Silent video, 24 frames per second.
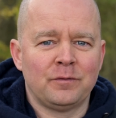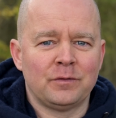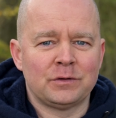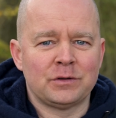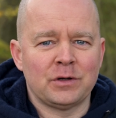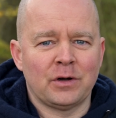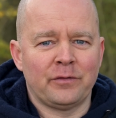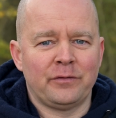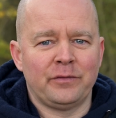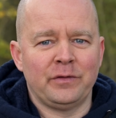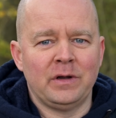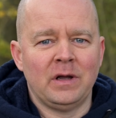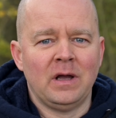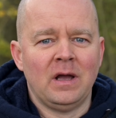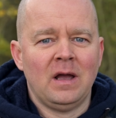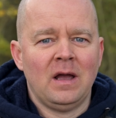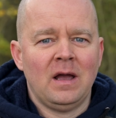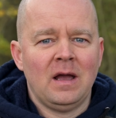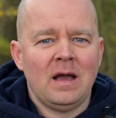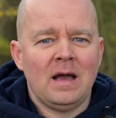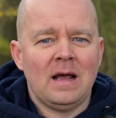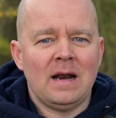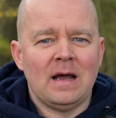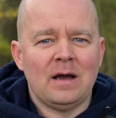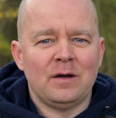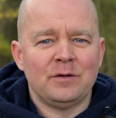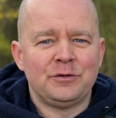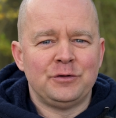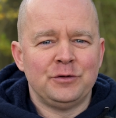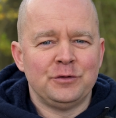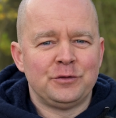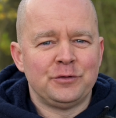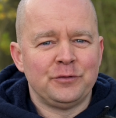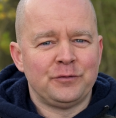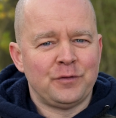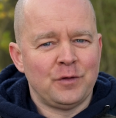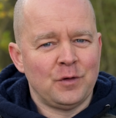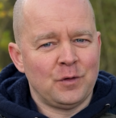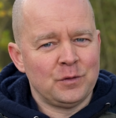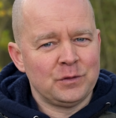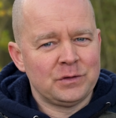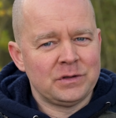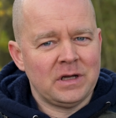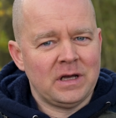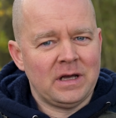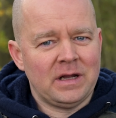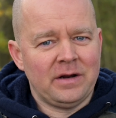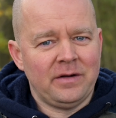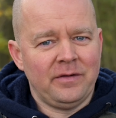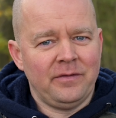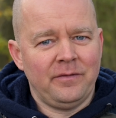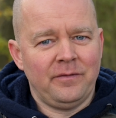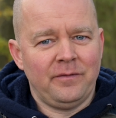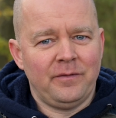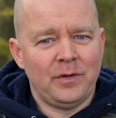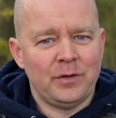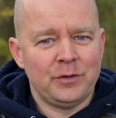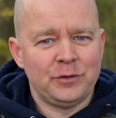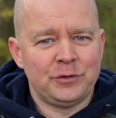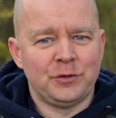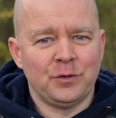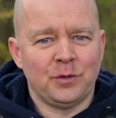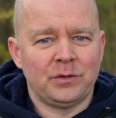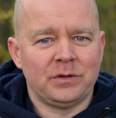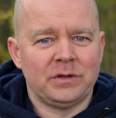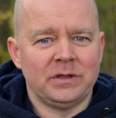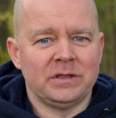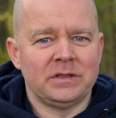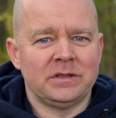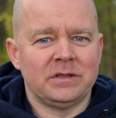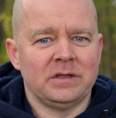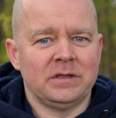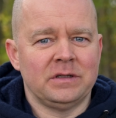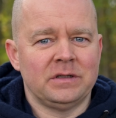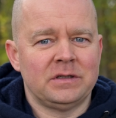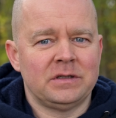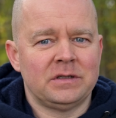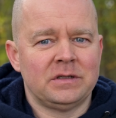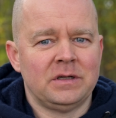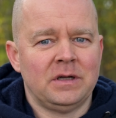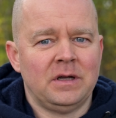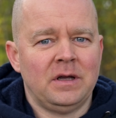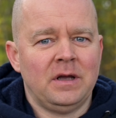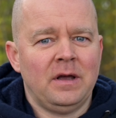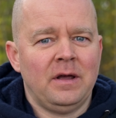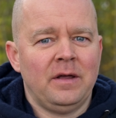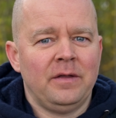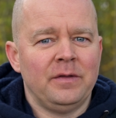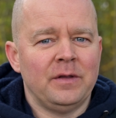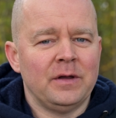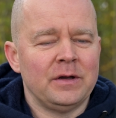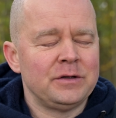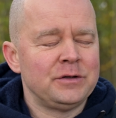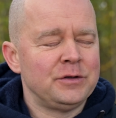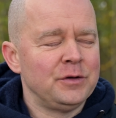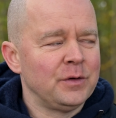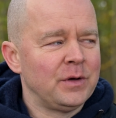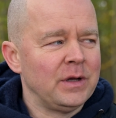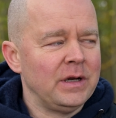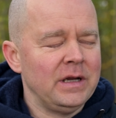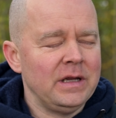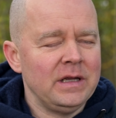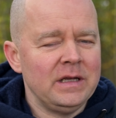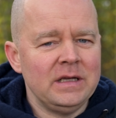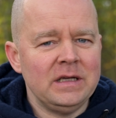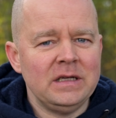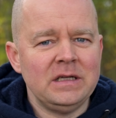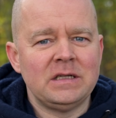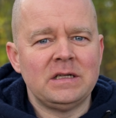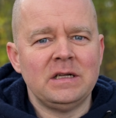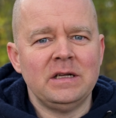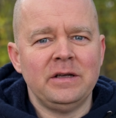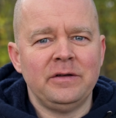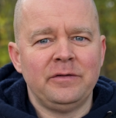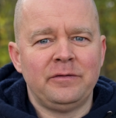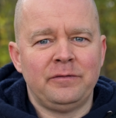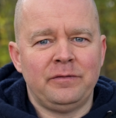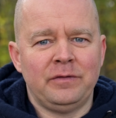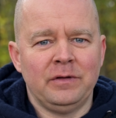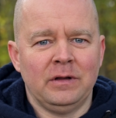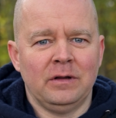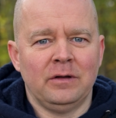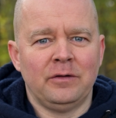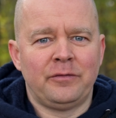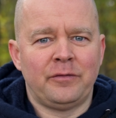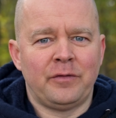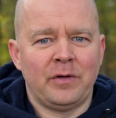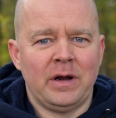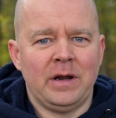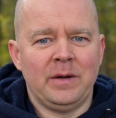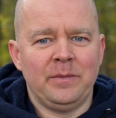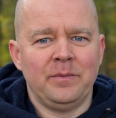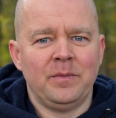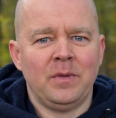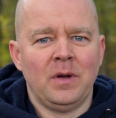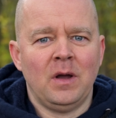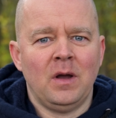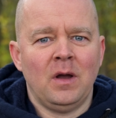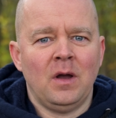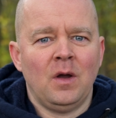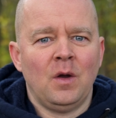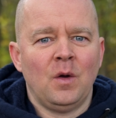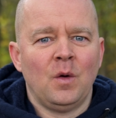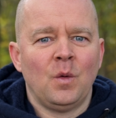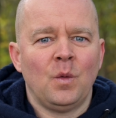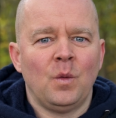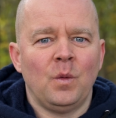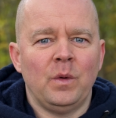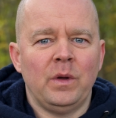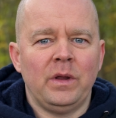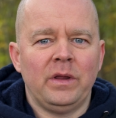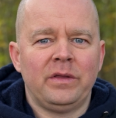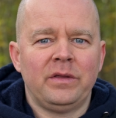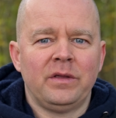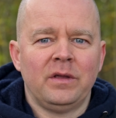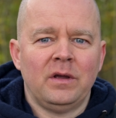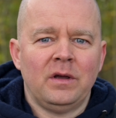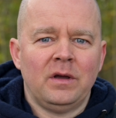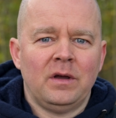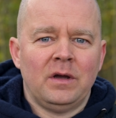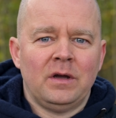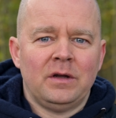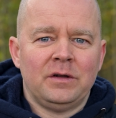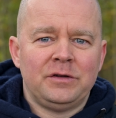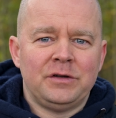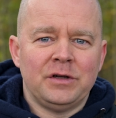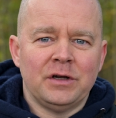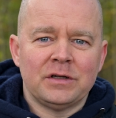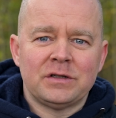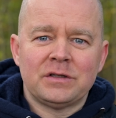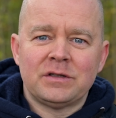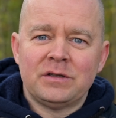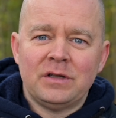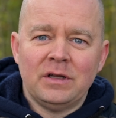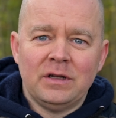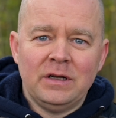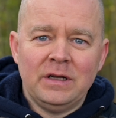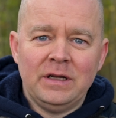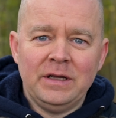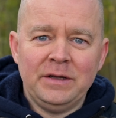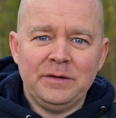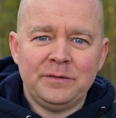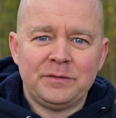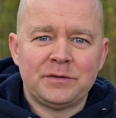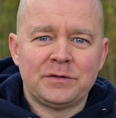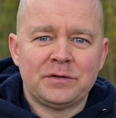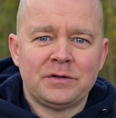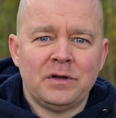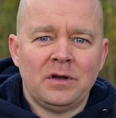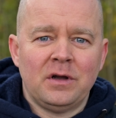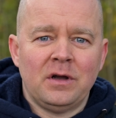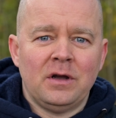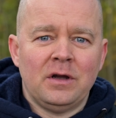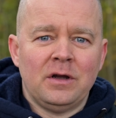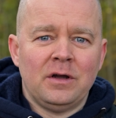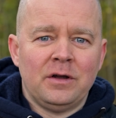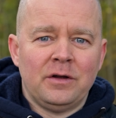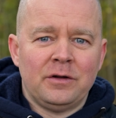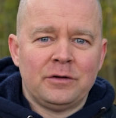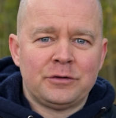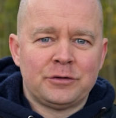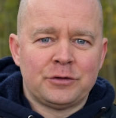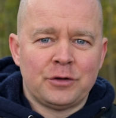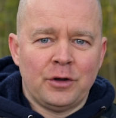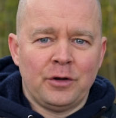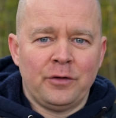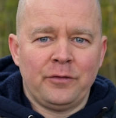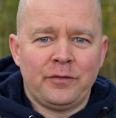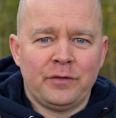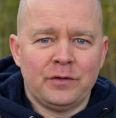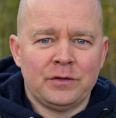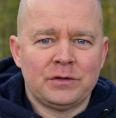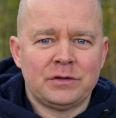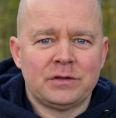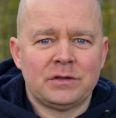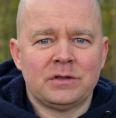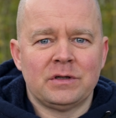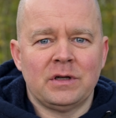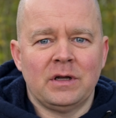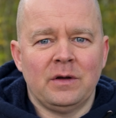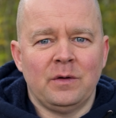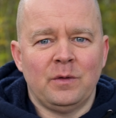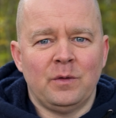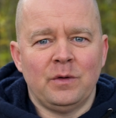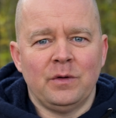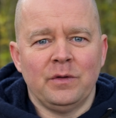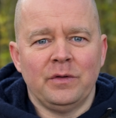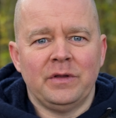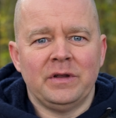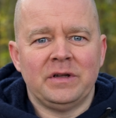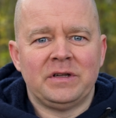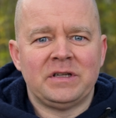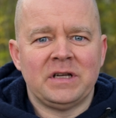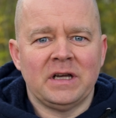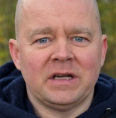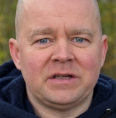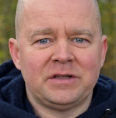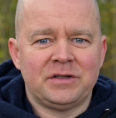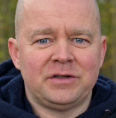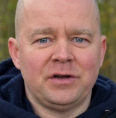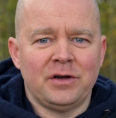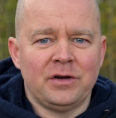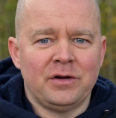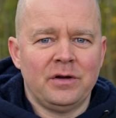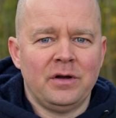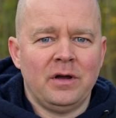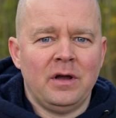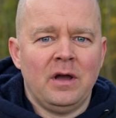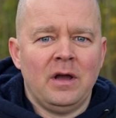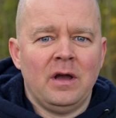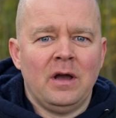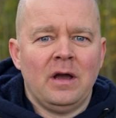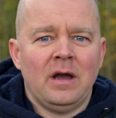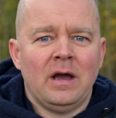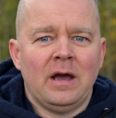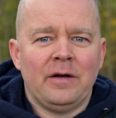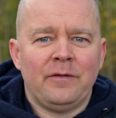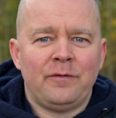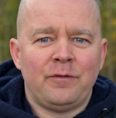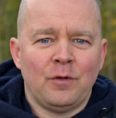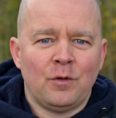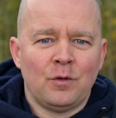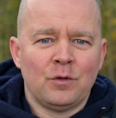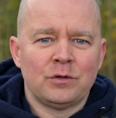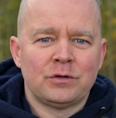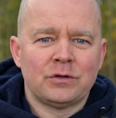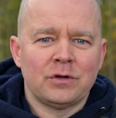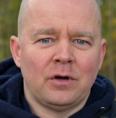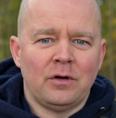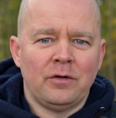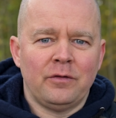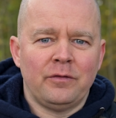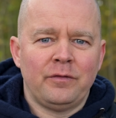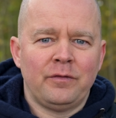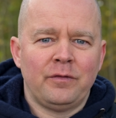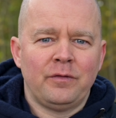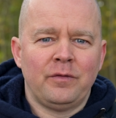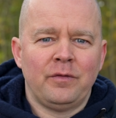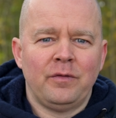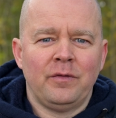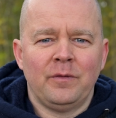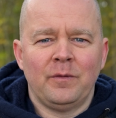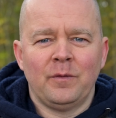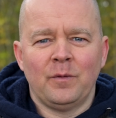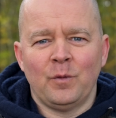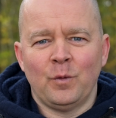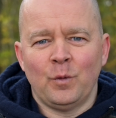photography allows you to focus at a very short distance. Thus, you can easily fill the frame with just the leaf's surface or the texture and focus of